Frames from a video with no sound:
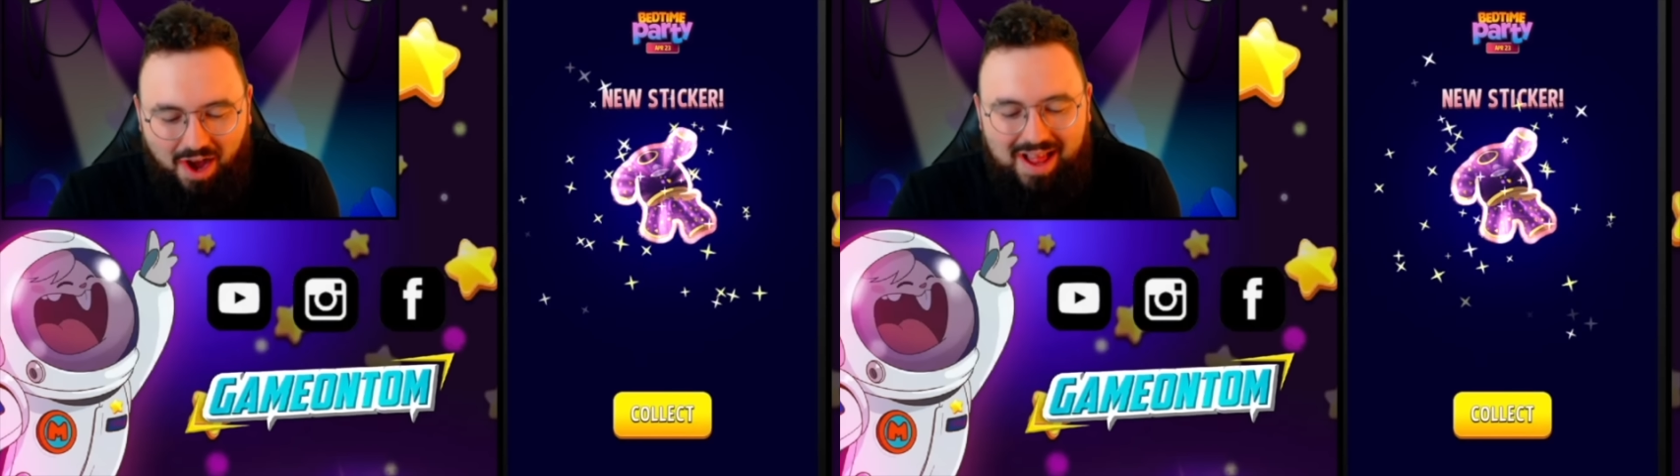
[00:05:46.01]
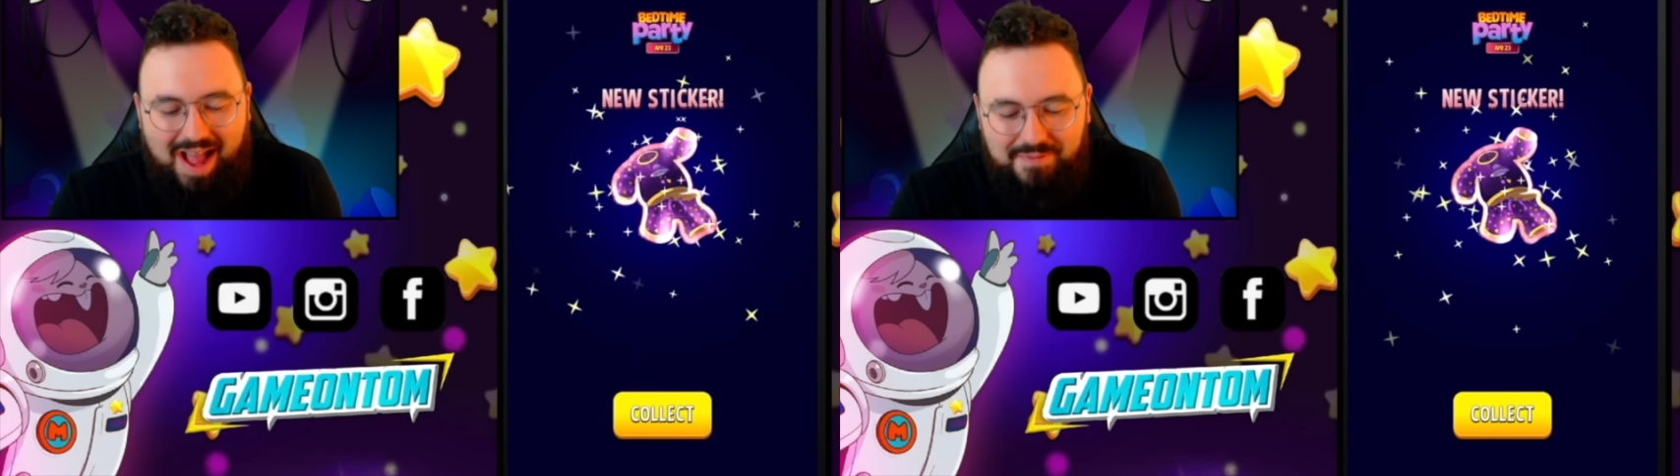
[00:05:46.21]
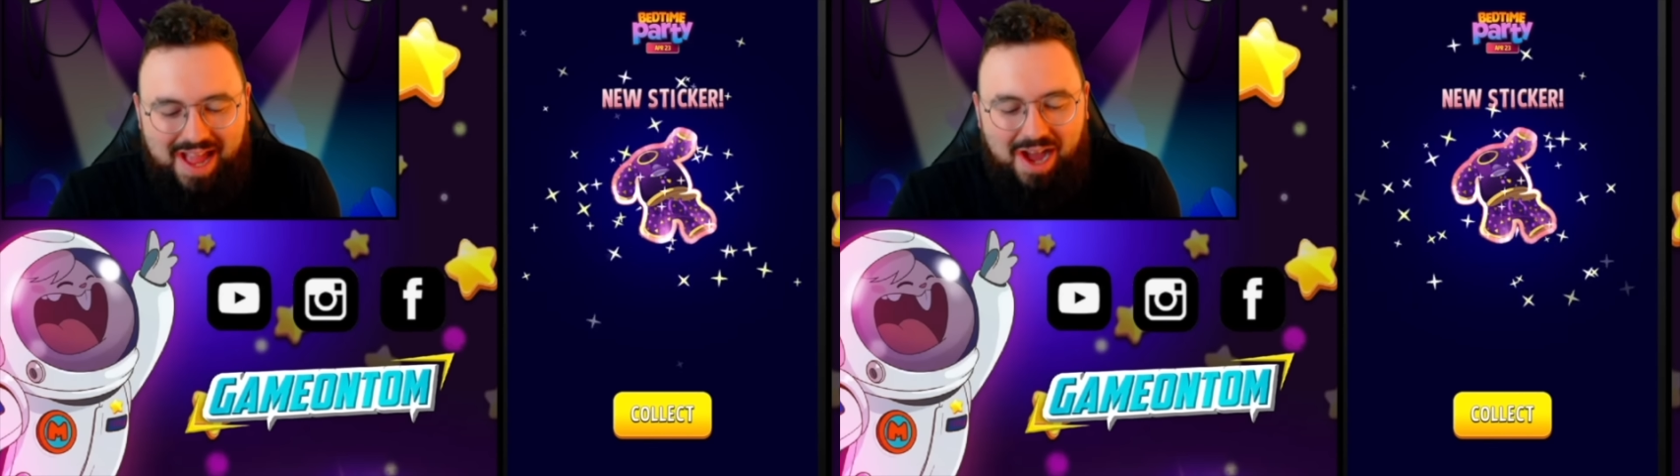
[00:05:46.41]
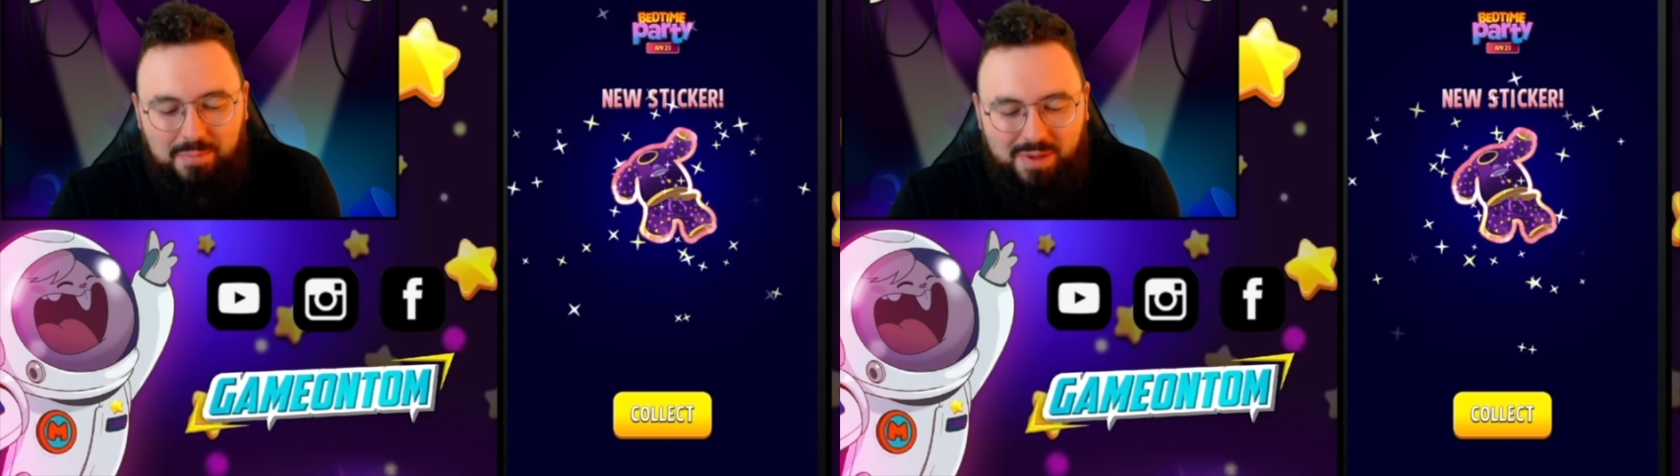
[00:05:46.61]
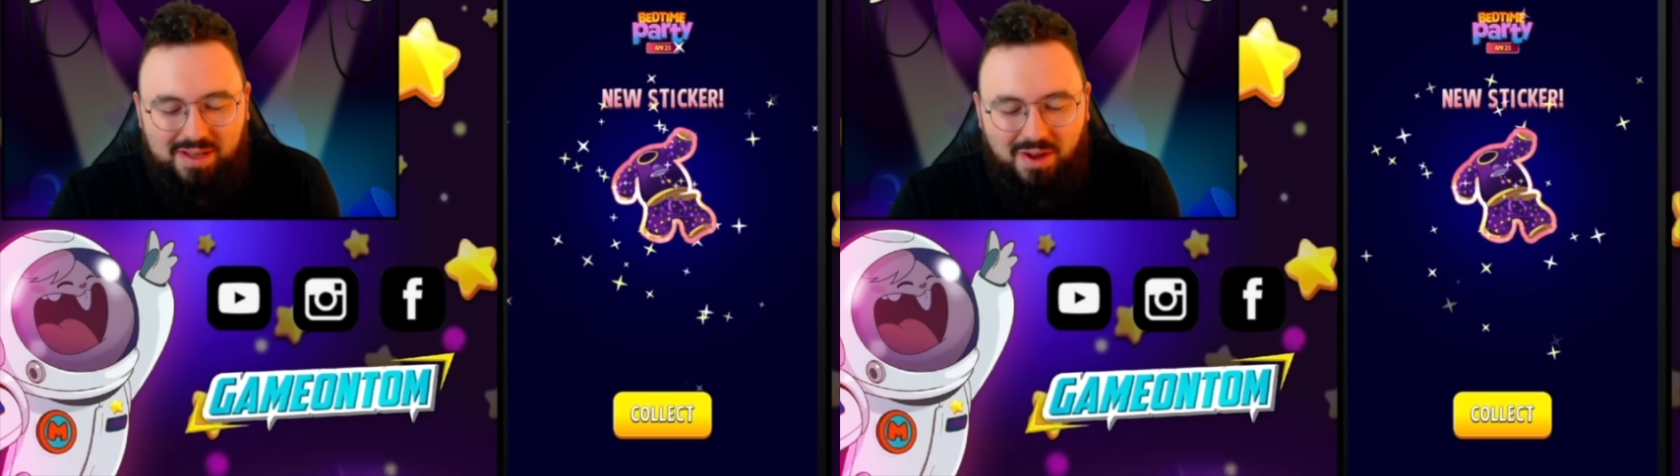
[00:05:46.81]
I'll have that
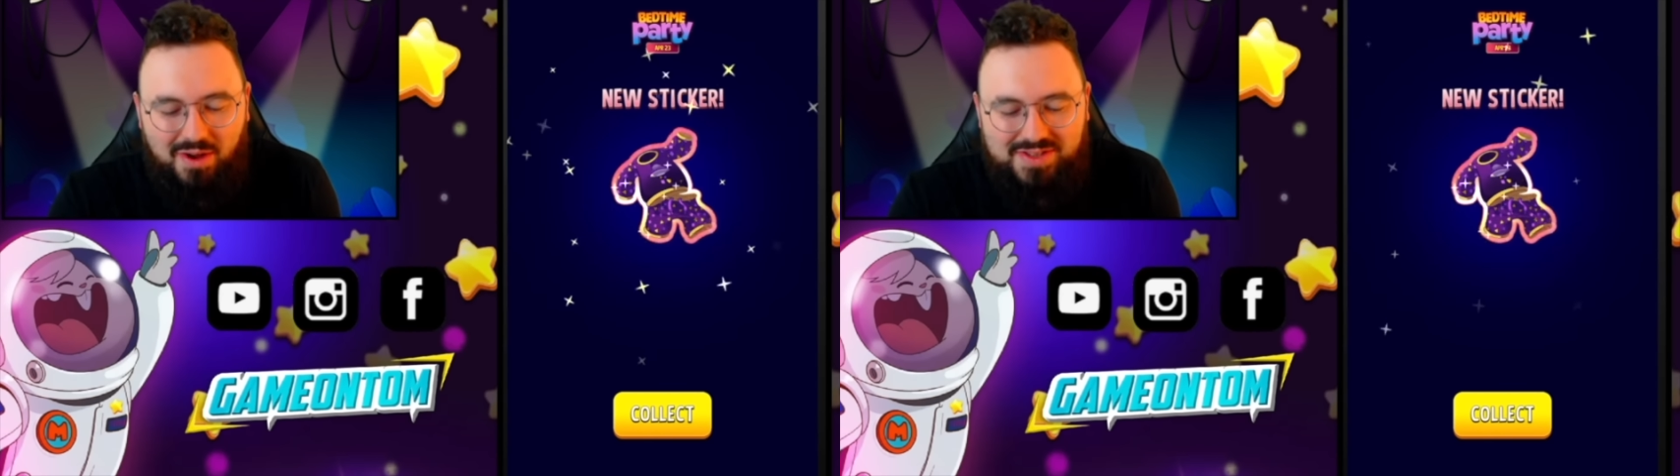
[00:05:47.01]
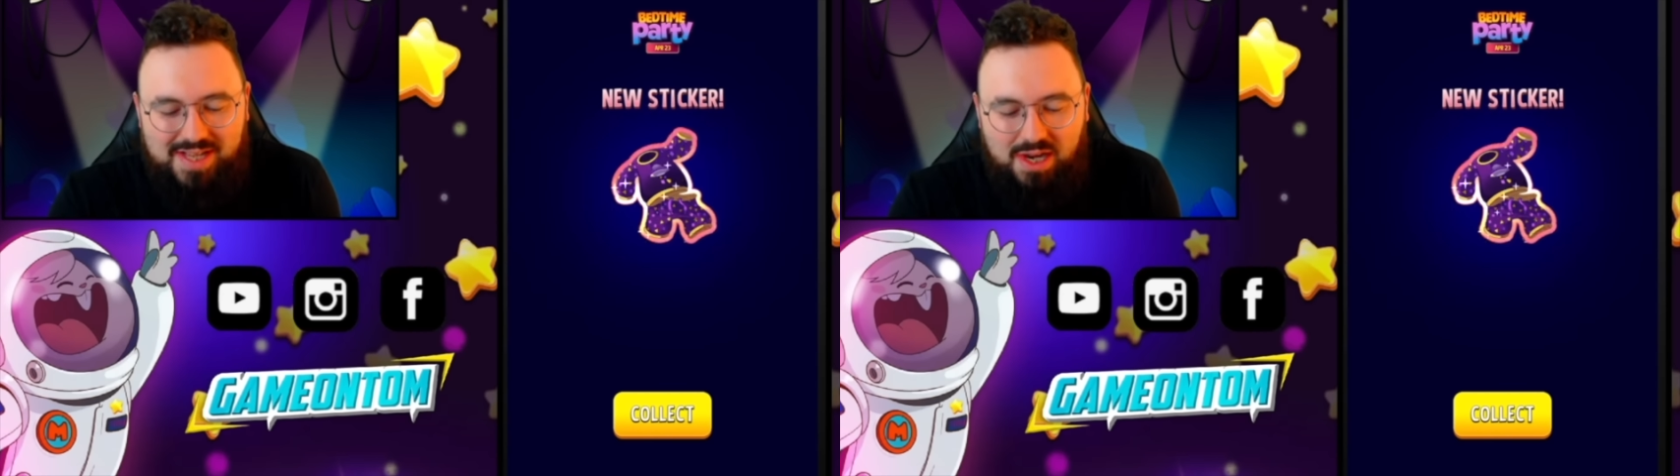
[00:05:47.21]
album unlocked.